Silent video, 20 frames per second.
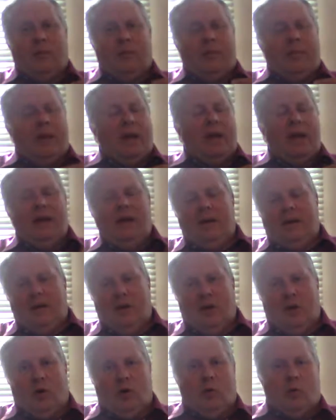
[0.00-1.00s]
be,
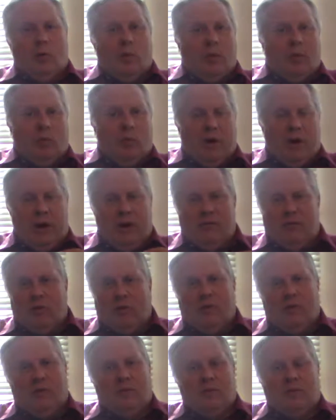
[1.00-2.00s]
you know,
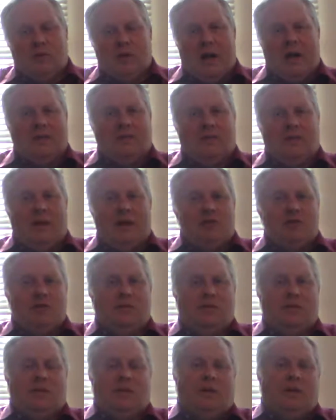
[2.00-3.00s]
whatever
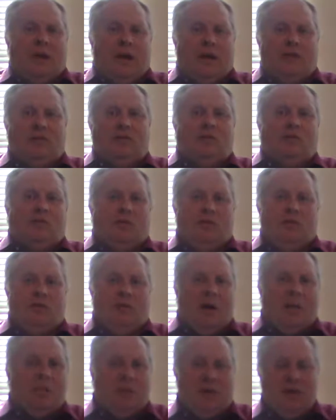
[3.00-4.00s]
translations the Textus
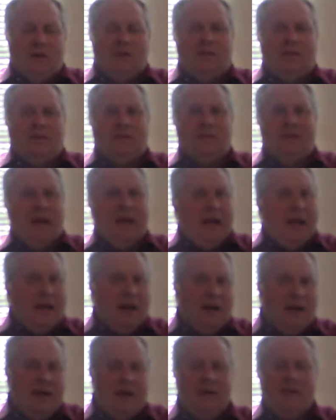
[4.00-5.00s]
Receptus is
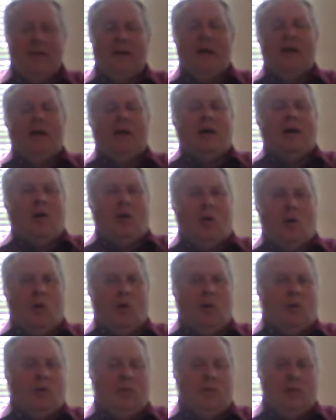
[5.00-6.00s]
in,
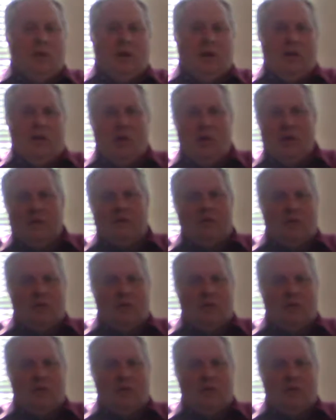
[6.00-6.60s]
on and on.